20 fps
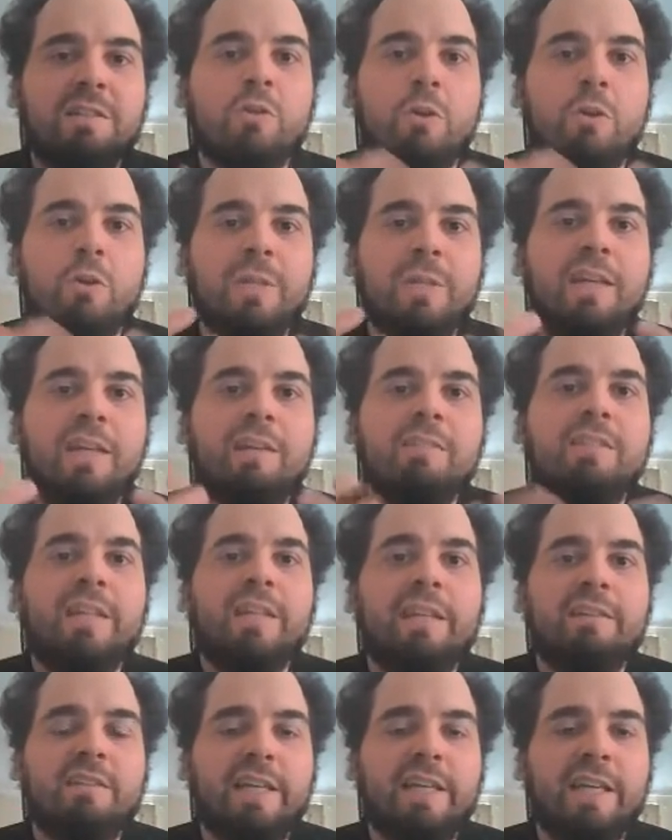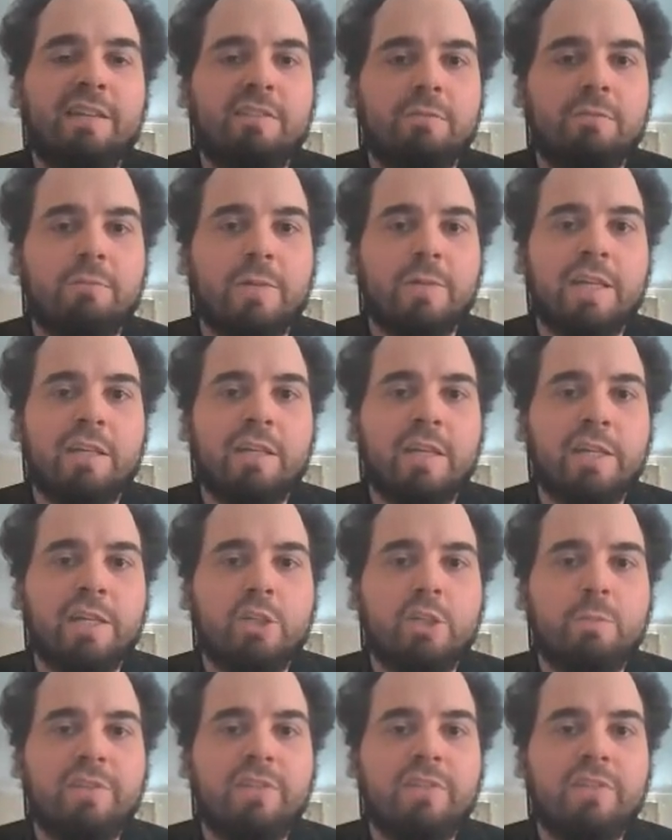dominant and takes away
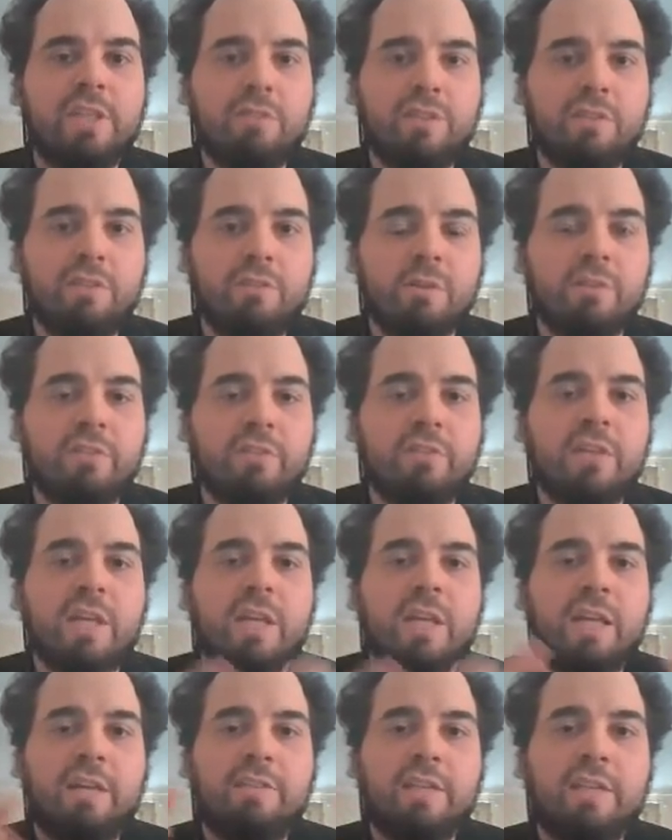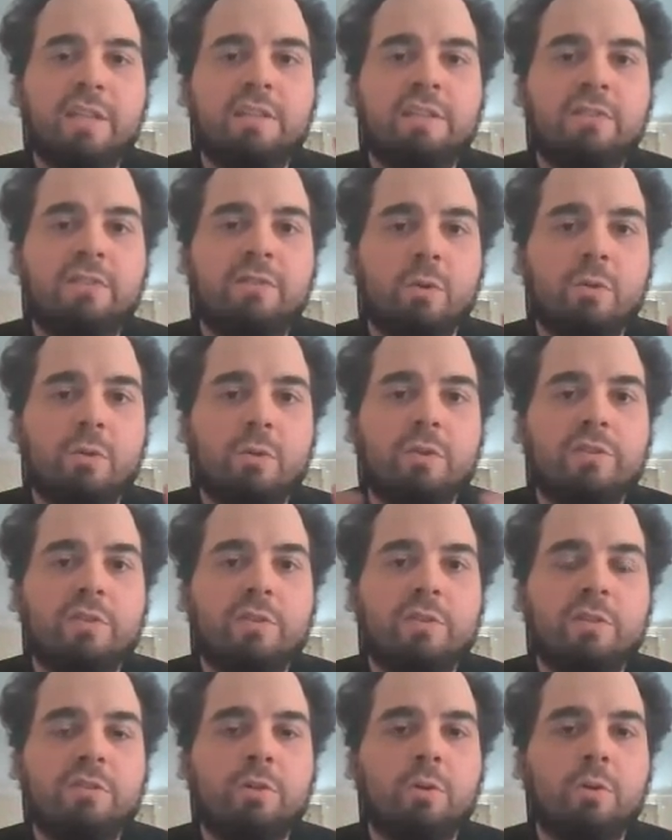HPC resources, I think this
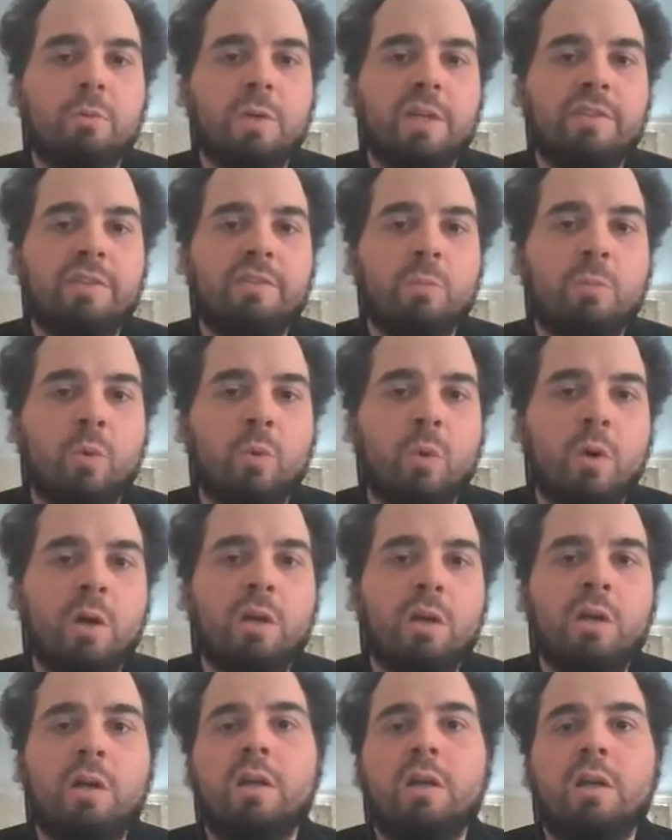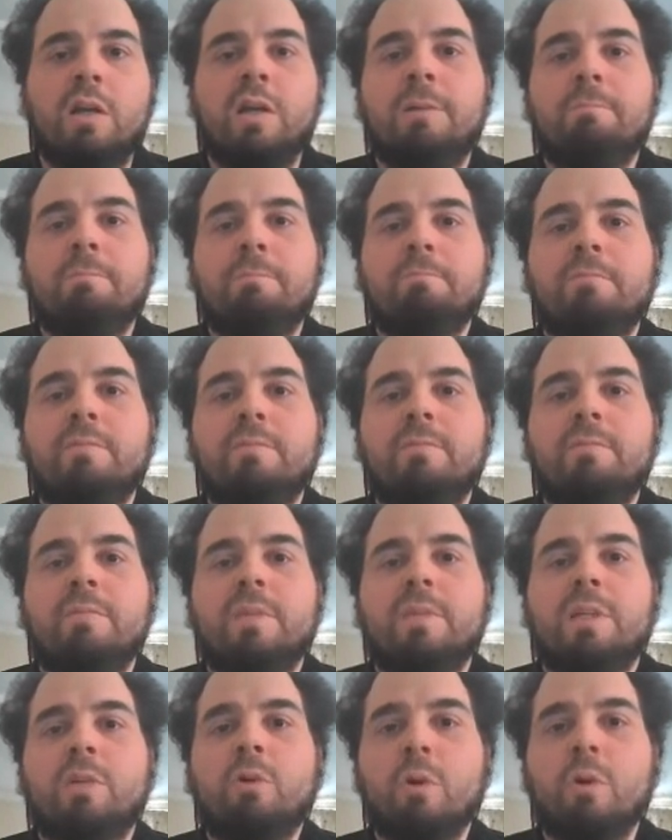focus towards more
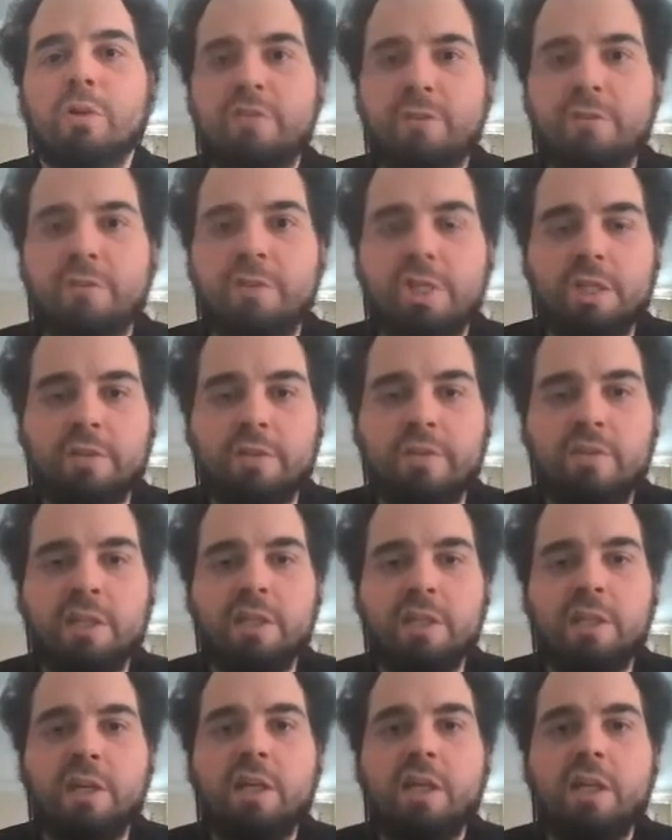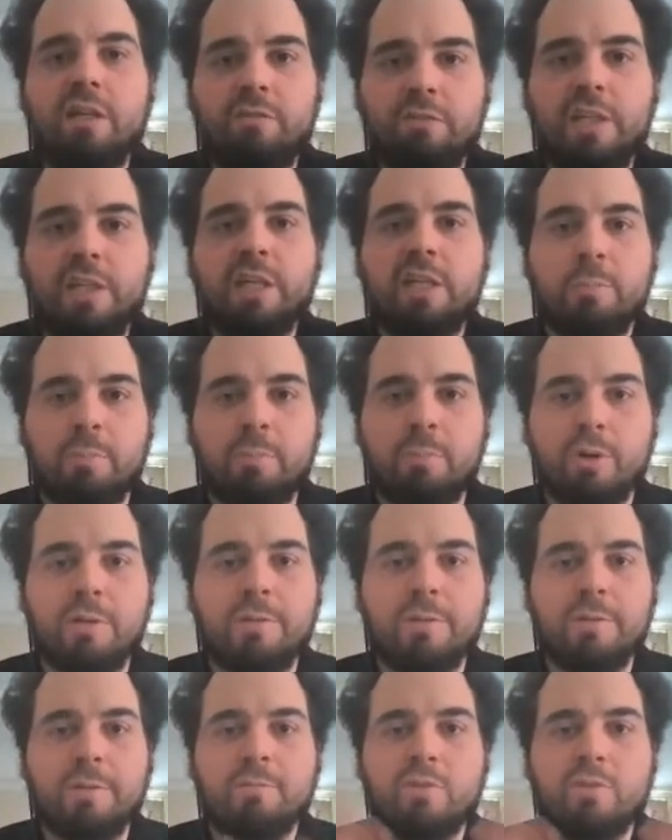cost efficiency is really
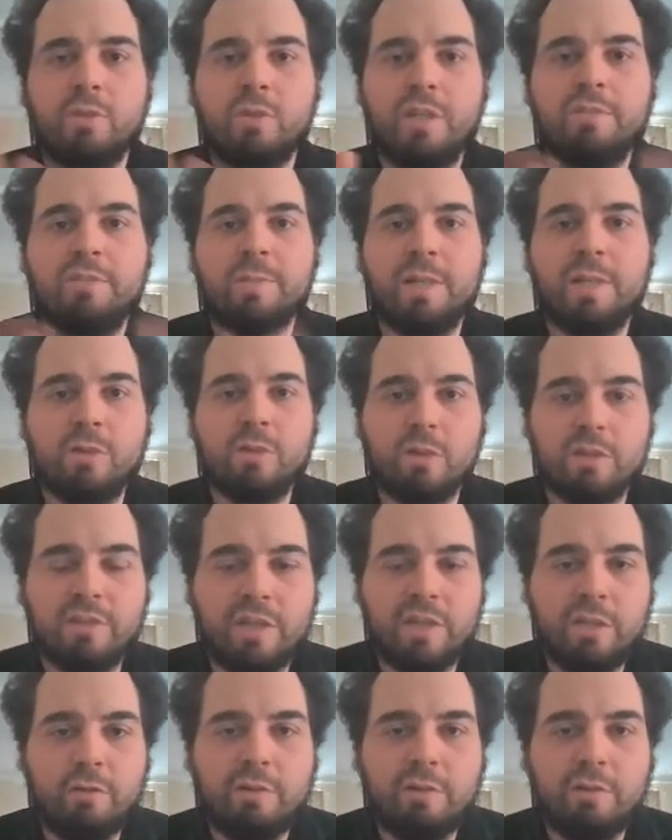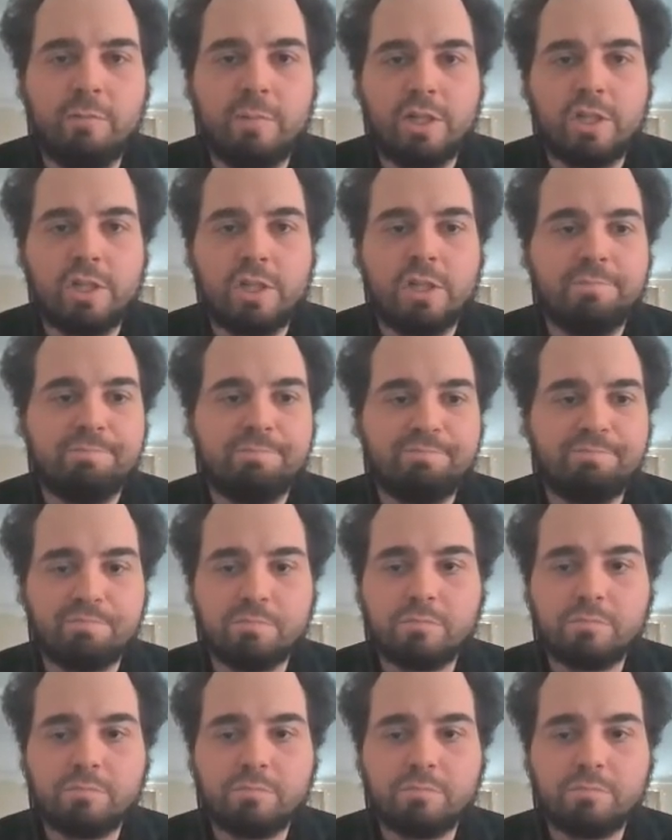important. So that's my talk. Thank you very much.